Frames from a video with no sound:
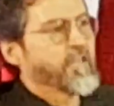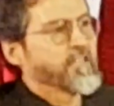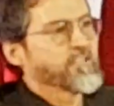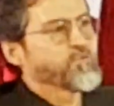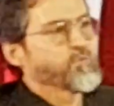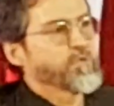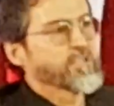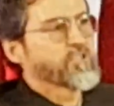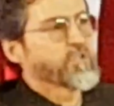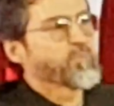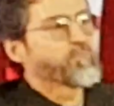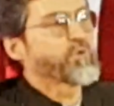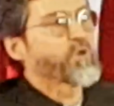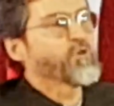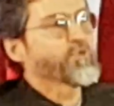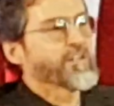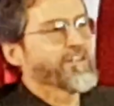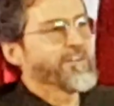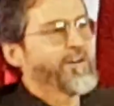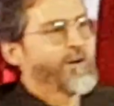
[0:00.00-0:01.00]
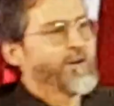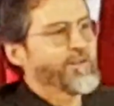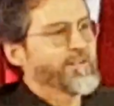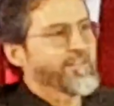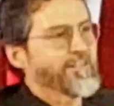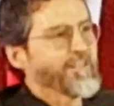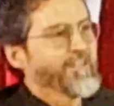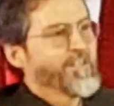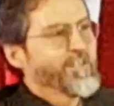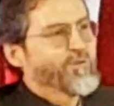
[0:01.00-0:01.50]
is with the
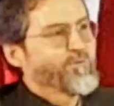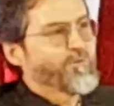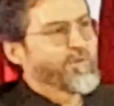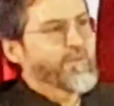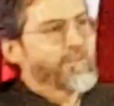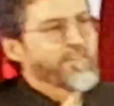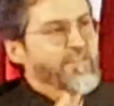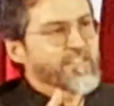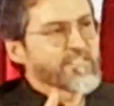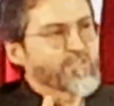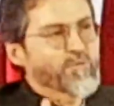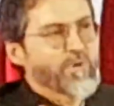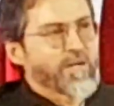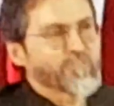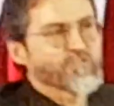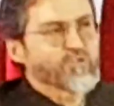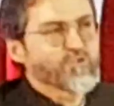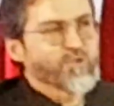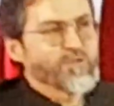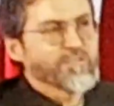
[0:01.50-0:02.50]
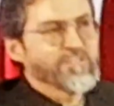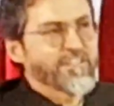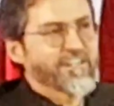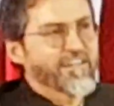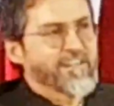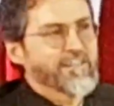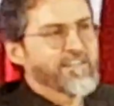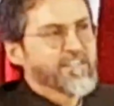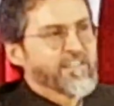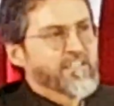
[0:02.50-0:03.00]
broken-hearted. One of the things about
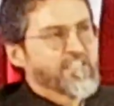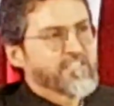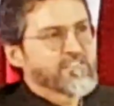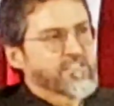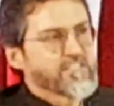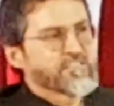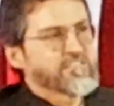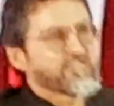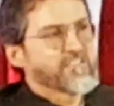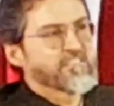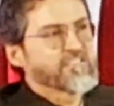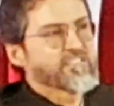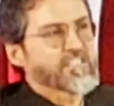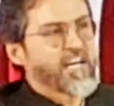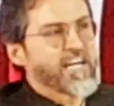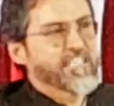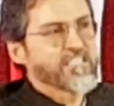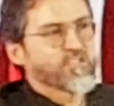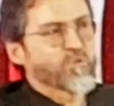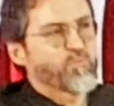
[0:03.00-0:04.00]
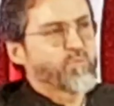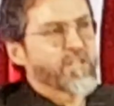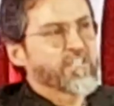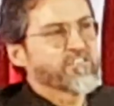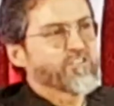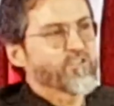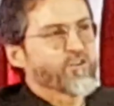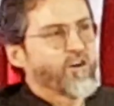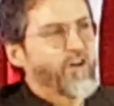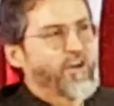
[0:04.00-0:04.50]
dunya is it's designed to
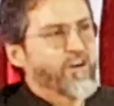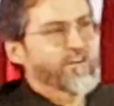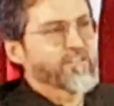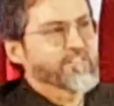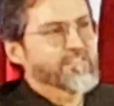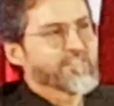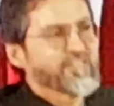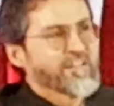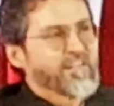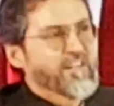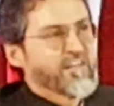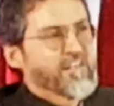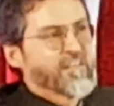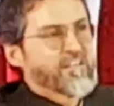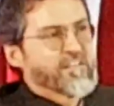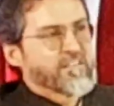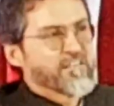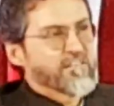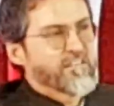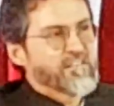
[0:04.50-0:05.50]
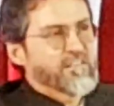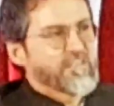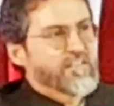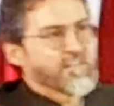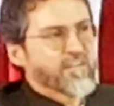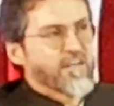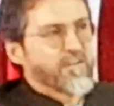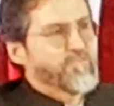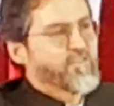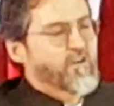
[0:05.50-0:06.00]
break your heart.
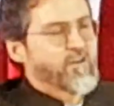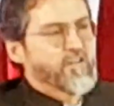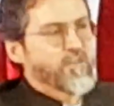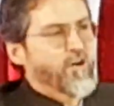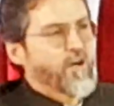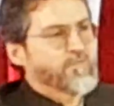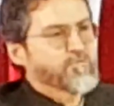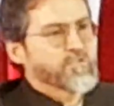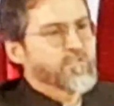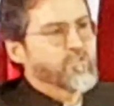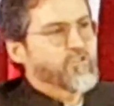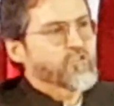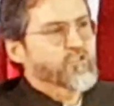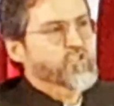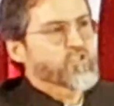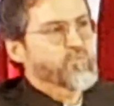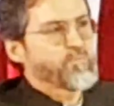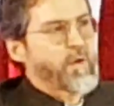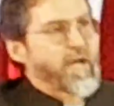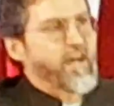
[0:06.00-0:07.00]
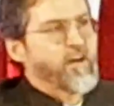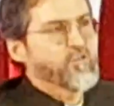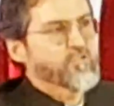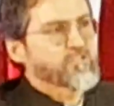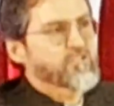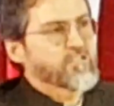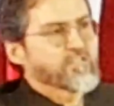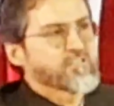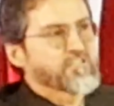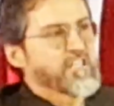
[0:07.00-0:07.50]
Very often your
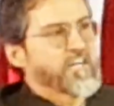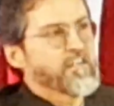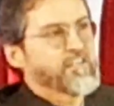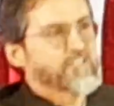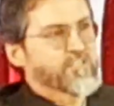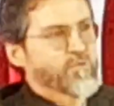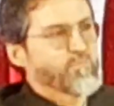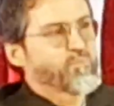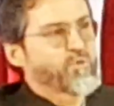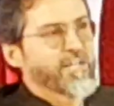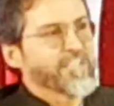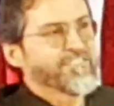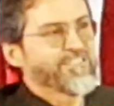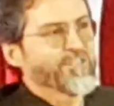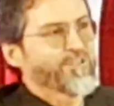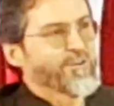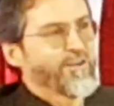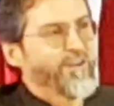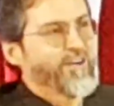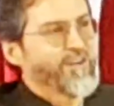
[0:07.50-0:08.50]
spouse is there to break your